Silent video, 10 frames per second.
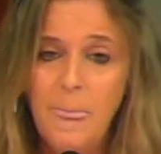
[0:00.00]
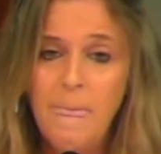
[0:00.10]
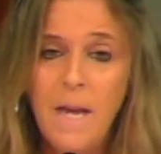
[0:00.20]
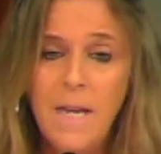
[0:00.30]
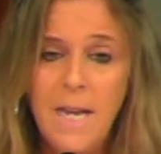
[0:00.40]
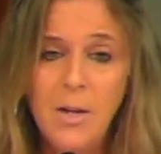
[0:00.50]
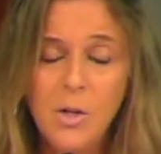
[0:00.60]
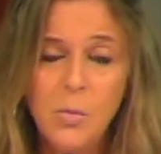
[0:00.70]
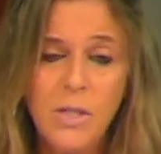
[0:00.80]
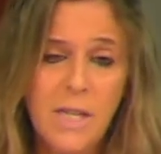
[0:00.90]
And
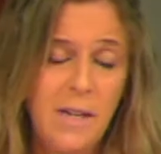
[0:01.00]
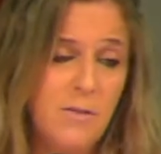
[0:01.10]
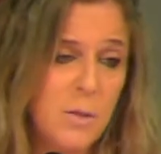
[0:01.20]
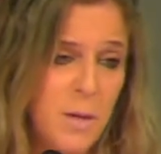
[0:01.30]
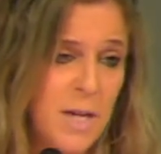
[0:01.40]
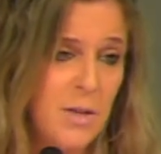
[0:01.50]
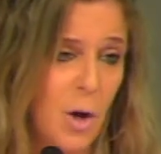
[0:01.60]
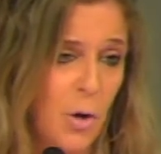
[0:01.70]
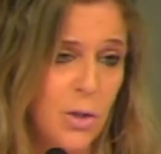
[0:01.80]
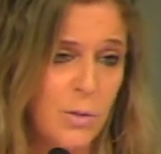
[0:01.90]
here's what gives me the
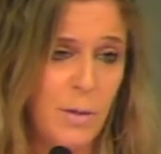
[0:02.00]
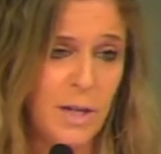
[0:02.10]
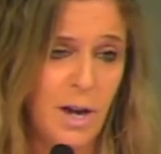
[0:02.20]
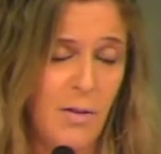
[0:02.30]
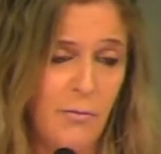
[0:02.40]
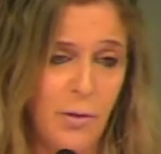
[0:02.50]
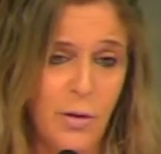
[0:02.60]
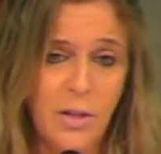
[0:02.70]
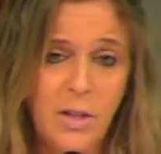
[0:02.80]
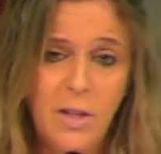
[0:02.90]
ultimate comfort
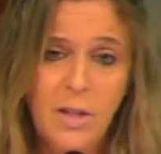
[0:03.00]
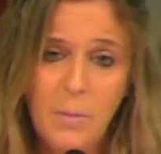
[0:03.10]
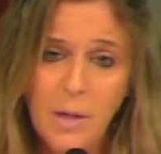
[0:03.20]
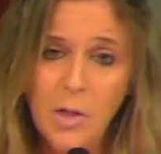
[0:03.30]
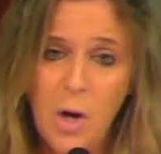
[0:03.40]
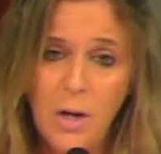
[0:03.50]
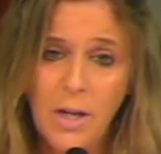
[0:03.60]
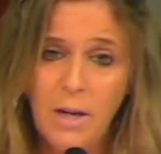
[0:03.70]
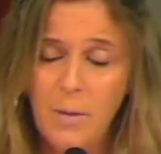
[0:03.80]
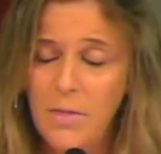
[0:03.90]
about
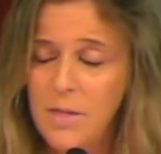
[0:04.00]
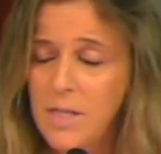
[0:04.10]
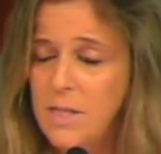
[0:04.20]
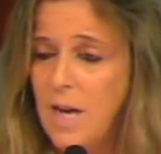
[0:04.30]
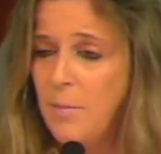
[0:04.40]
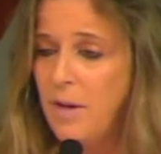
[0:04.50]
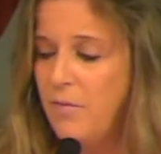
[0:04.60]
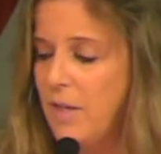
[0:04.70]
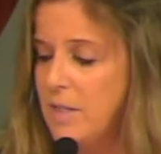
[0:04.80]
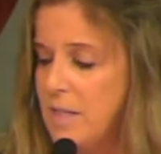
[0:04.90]
talking about this topic of
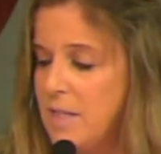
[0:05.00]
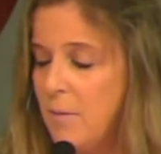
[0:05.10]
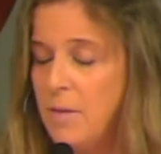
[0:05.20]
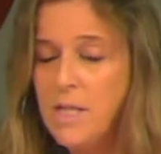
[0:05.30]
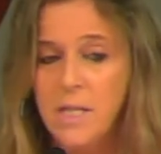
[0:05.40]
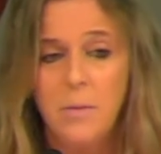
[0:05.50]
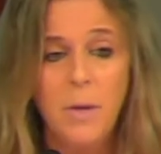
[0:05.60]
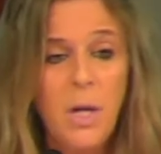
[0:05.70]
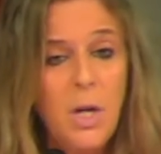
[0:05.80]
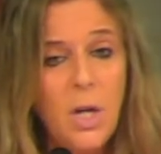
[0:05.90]
anti-Semitism.
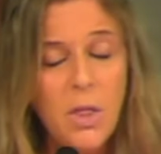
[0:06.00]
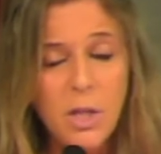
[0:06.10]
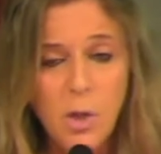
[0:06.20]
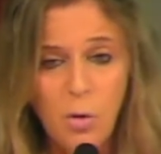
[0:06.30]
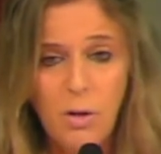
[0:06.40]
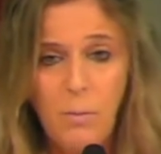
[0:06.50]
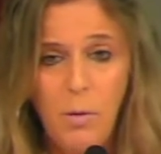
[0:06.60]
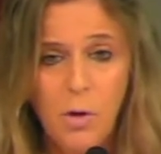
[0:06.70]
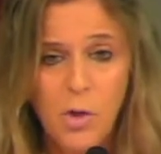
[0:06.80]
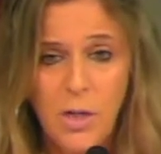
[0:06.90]
The Torah
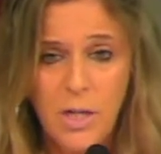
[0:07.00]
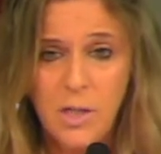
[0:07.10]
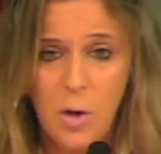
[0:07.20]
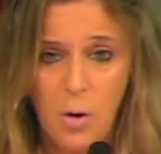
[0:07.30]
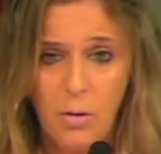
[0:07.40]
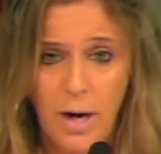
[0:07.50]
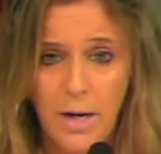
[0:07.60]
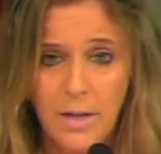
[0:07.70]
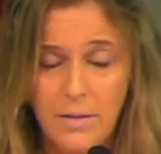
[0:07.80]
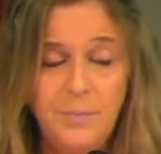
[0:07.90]
portion is Korach.
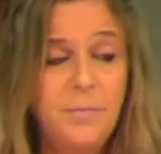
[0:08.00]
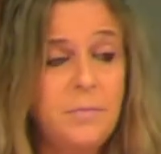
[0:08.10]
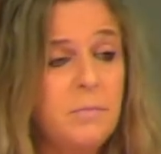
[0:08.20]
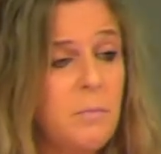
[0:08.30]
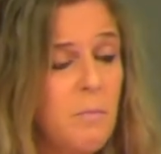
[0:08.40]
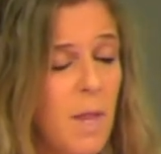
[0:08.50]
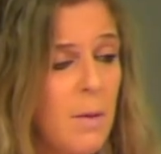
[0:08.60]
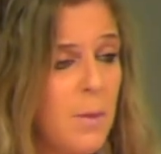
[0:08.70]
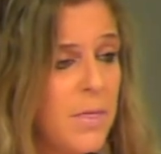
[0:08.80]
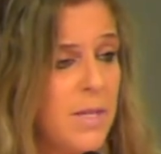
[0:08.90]

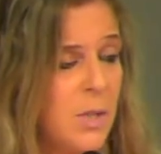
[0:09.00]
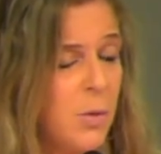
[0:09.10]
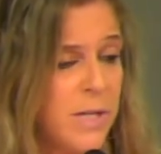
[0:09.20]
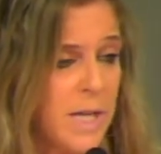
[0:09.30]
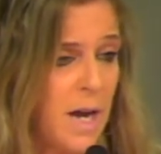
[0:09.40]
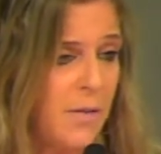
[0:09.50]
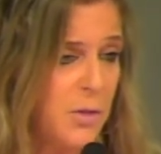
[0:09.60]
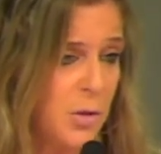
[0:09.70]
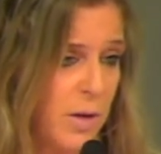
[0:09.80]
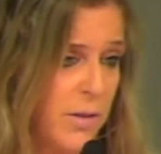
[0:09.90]
But this week's
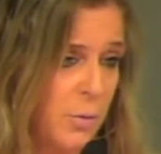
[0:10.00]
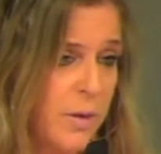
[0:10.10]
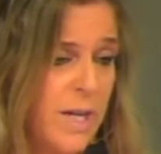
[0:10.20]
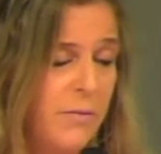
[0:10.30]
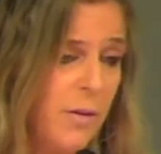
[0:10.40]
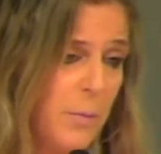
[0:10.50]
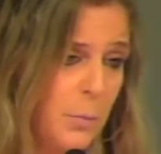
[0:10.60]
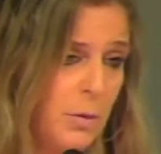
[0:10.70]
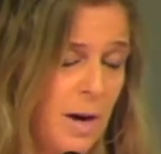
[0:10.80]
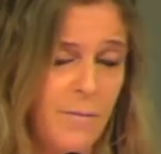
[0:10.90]
Haftarah, the reading from the
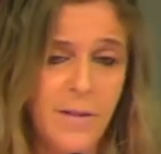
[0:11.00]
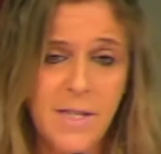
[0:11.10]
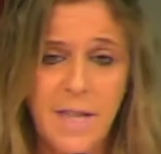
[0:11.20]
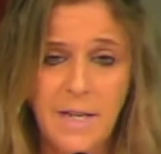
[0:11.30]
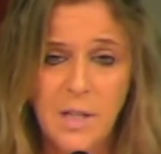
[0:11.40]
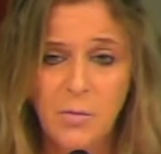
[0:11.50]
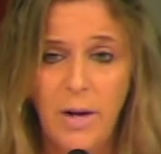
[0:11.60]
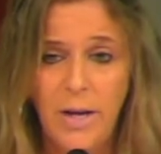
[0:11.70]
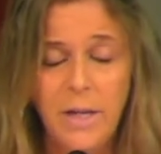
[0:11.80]
prophets that is read,